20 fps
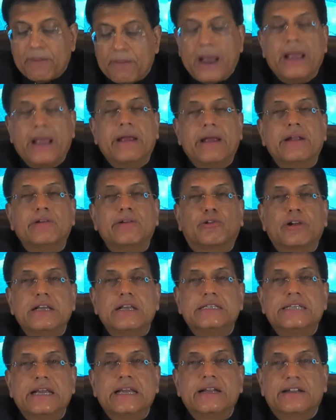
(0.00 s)
by
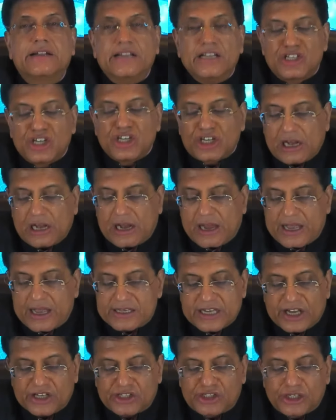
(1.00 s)
increasing
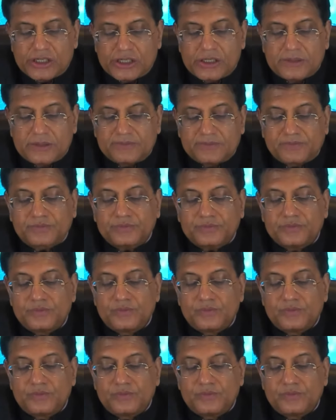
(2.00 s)
digitalization